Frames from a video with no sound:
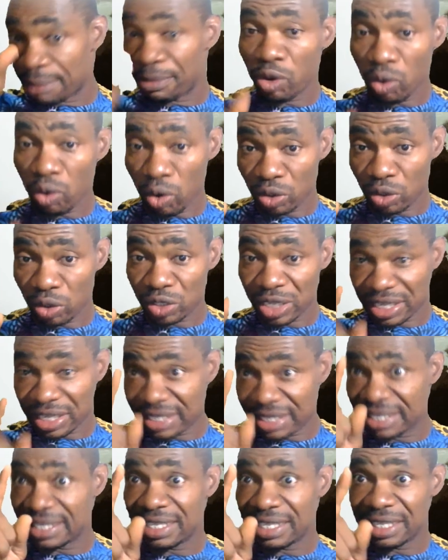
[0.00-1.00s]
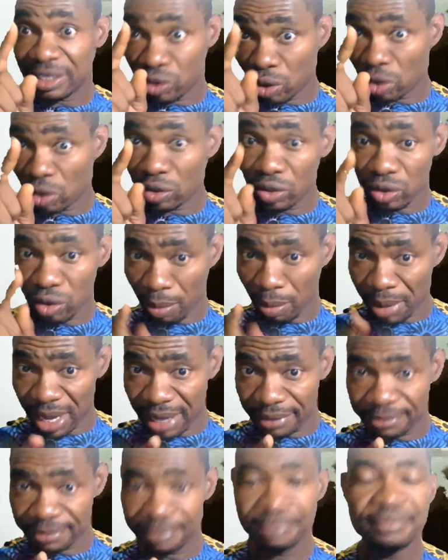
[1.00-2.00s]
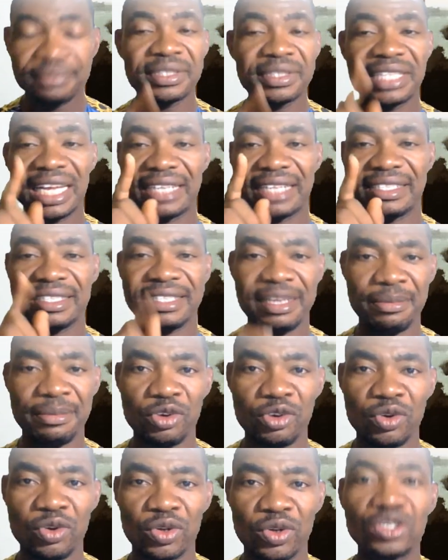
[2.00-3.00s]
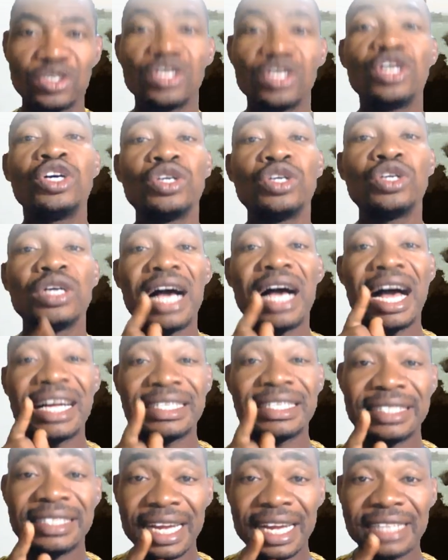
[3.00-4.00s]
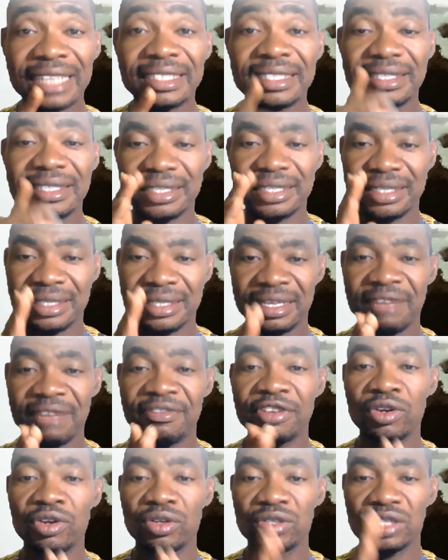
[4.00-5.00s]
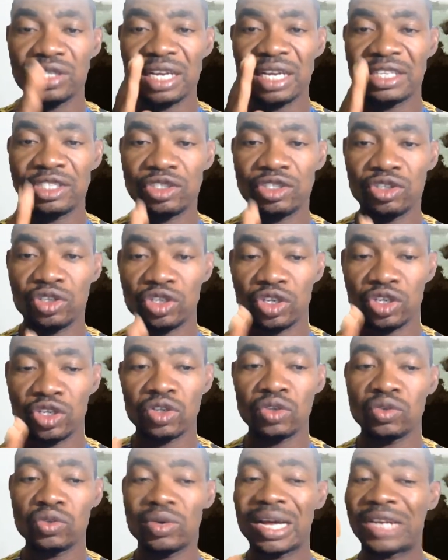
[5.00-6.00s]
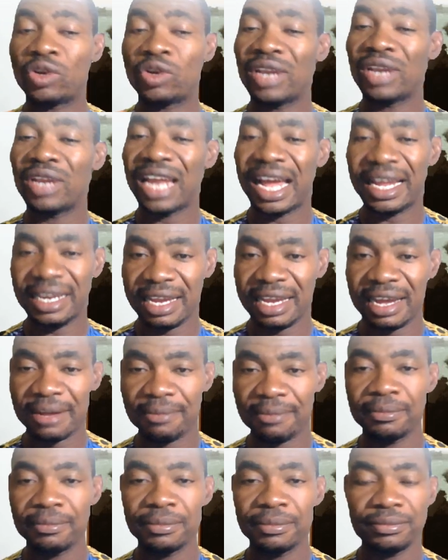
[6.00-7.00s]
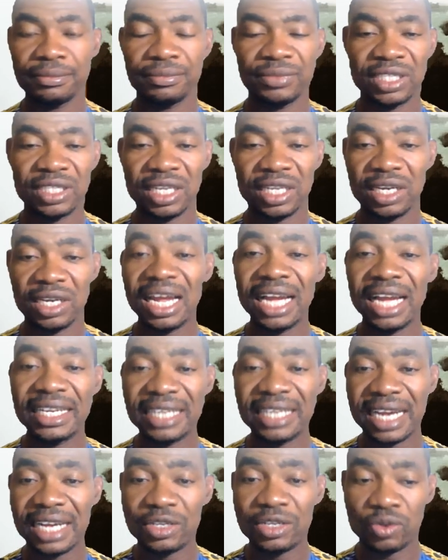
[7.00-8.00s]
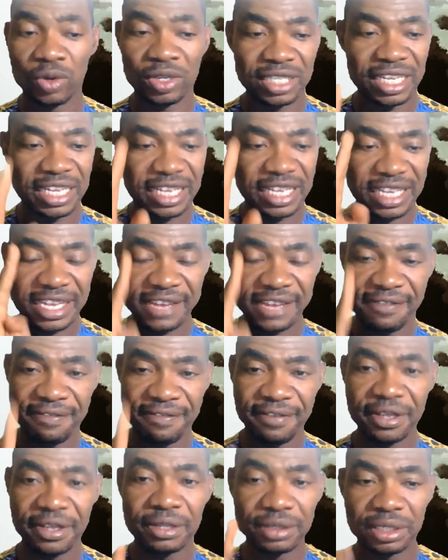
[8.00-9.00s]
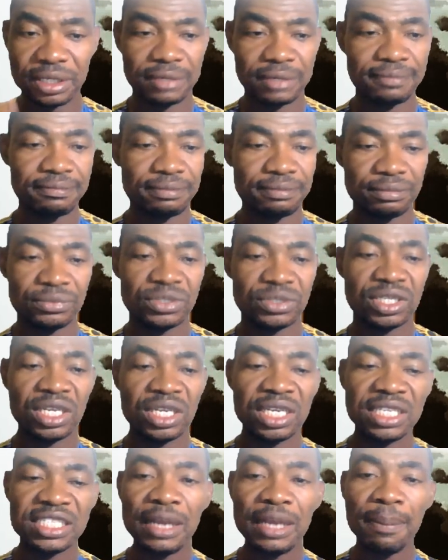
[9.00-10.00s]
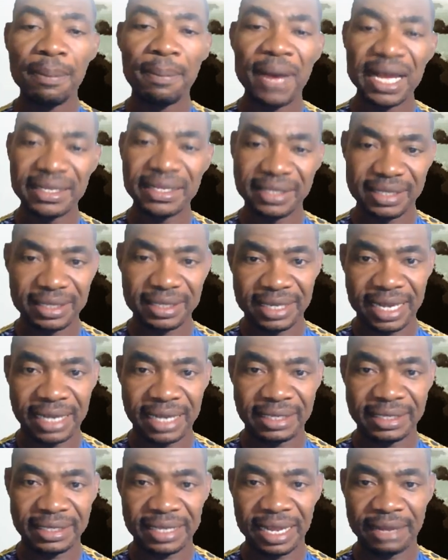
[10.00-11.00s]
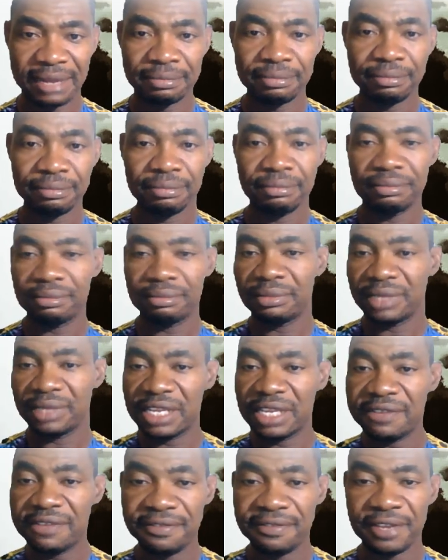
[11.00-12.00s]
You can see the dot, comma, that's the semicolon. And that is giving us an introduction to another idea. The other idea is what? He failed. She passed the exam, he failed.